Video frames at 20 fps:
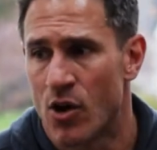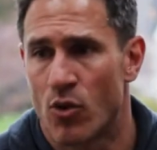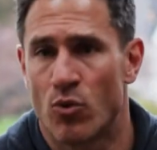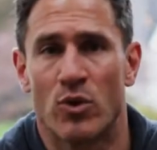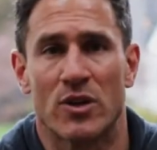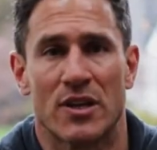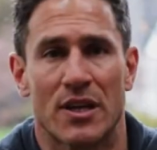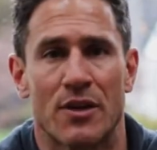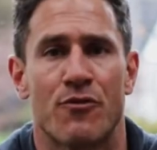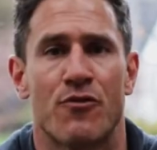
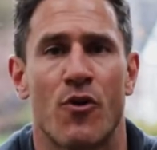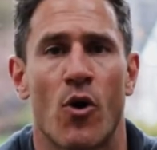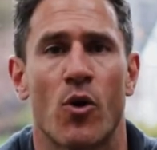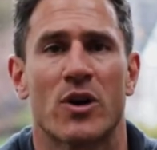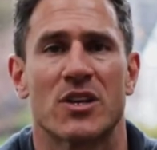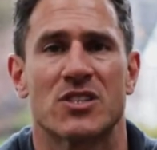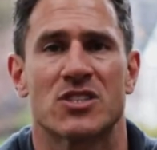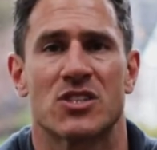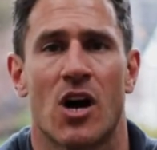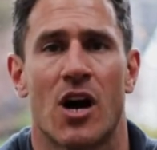really
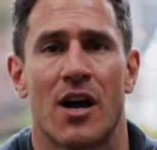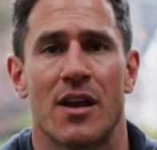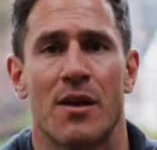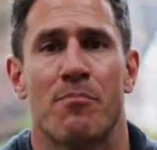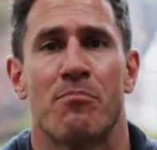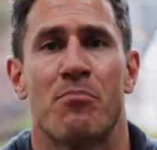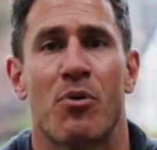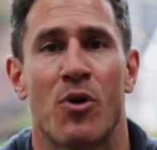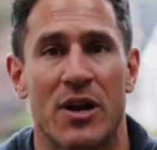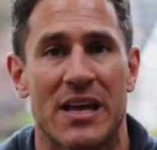focus on
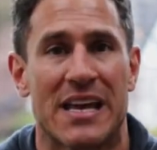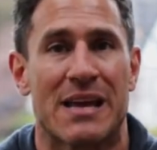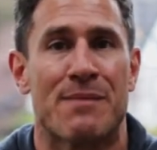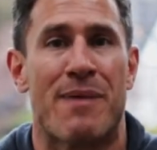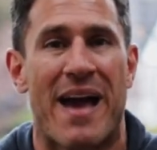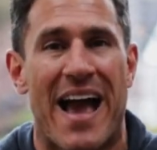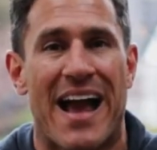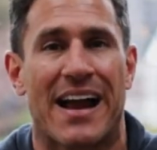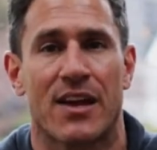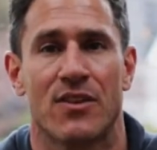putting it
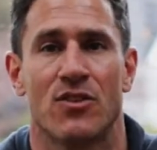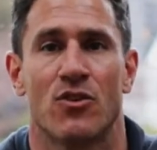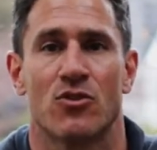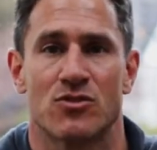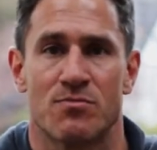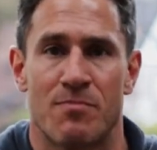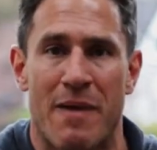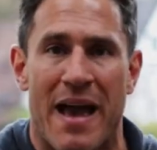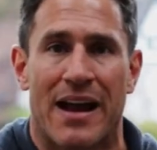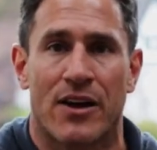back in
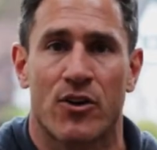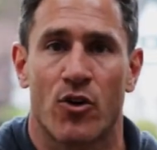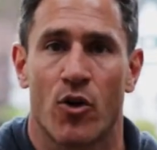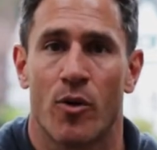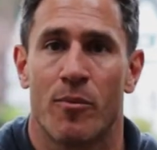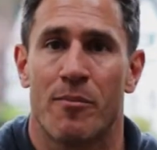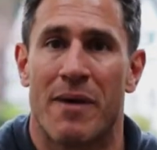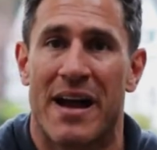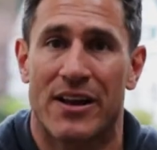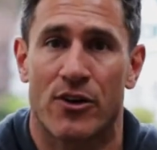those
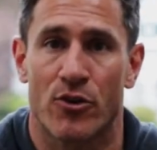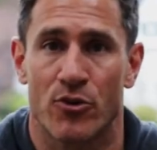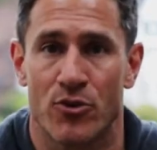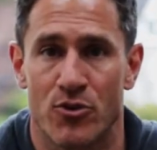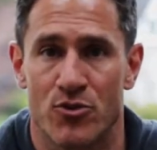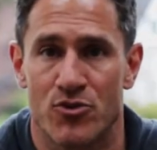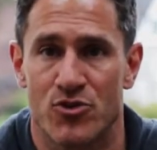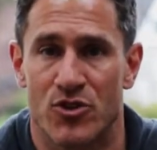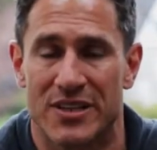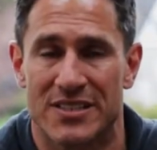macro and
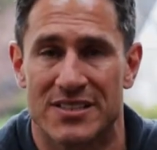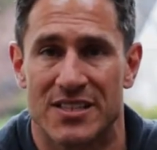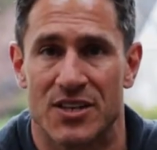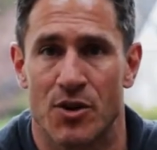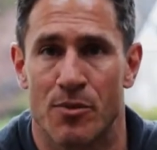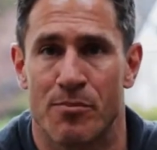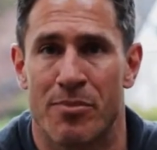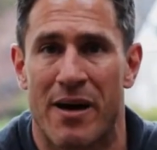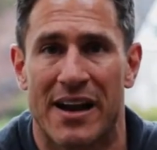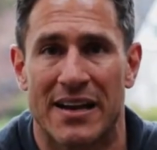micronutrients that
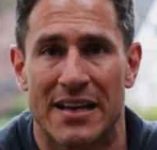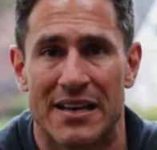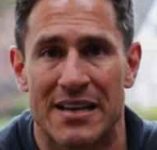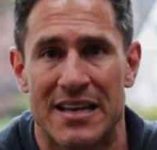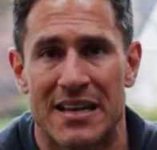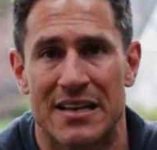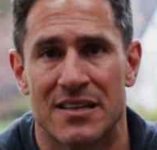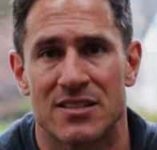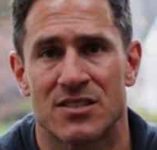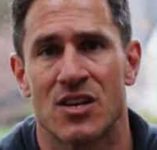your body
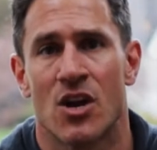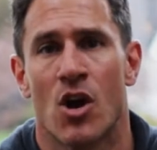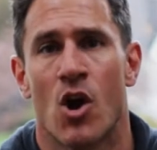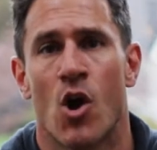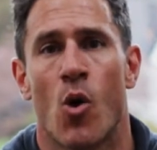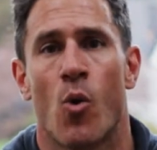needs,